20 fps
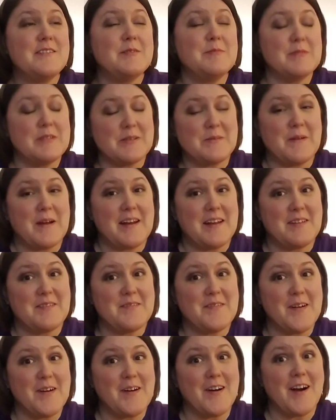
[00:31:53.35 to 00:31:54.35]
I'm just waiting
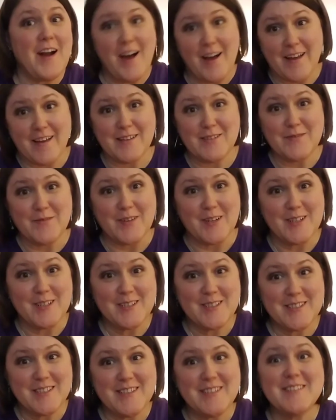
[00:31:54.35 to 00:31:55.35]
for August
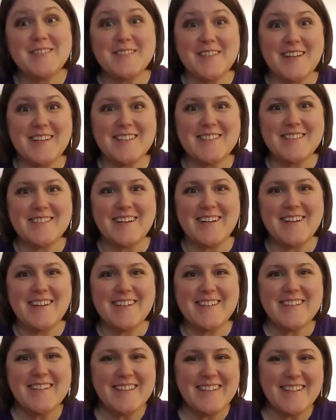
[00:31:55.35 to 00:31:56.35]
1st so I can start
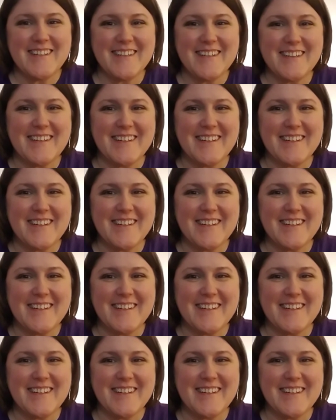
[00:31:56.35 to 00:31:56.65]
it.